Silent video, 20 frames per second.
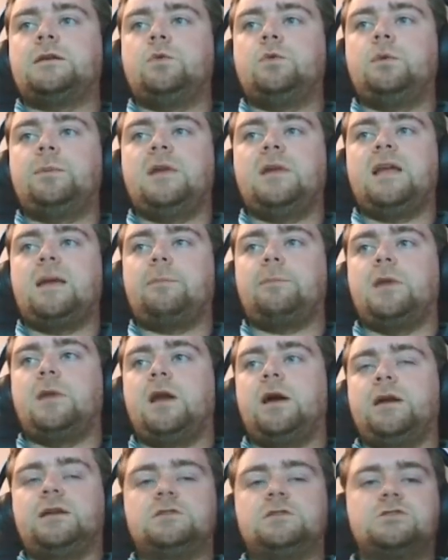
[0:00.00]
We'll play it
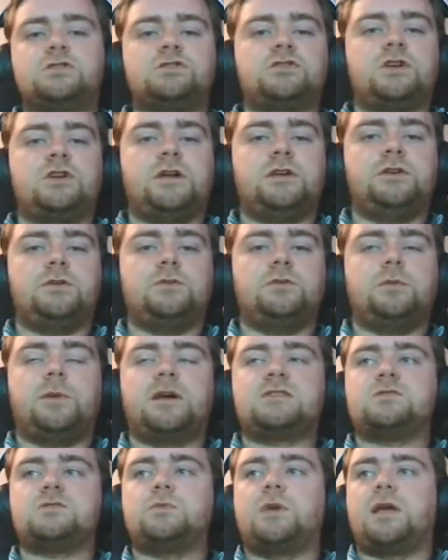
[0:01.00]
blind. Just try and do the
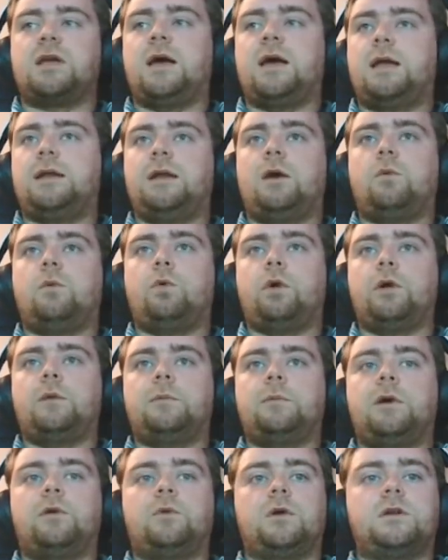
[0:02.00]
best we can. Not worry
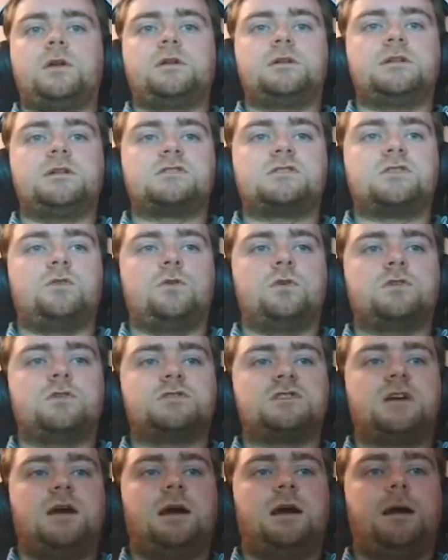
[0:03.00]
about what the
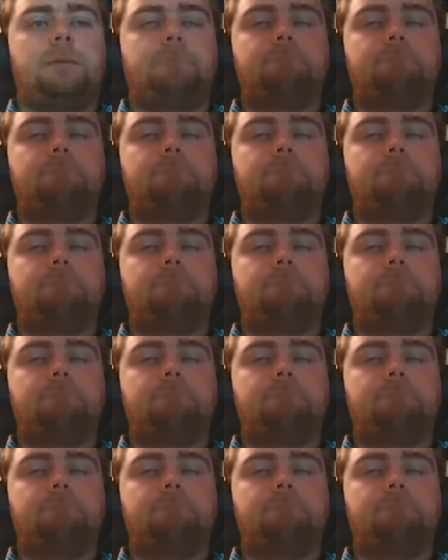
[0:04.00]
scores are.